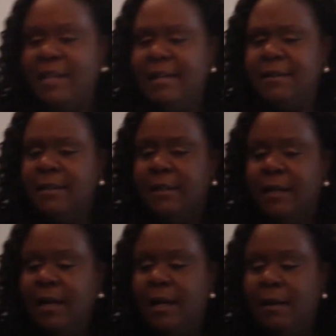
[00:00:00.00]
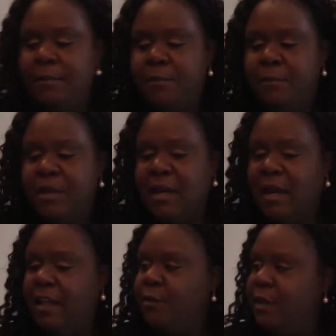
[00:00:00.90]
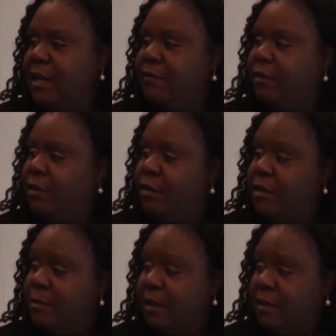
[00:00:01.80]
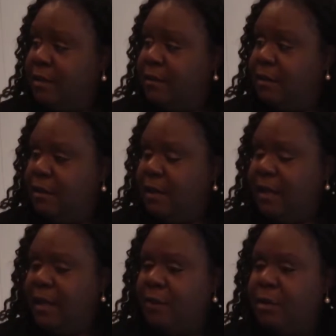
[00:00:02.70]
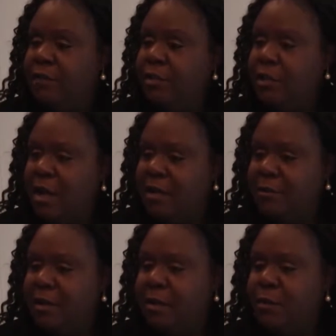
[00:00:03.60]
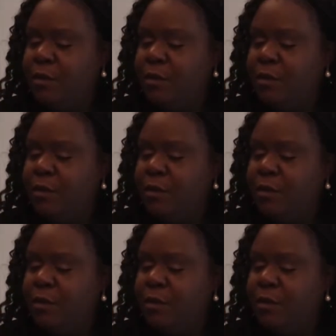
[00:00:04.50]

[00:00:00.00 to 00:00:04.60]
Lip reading: that, because we never learned about it and we never talked about it,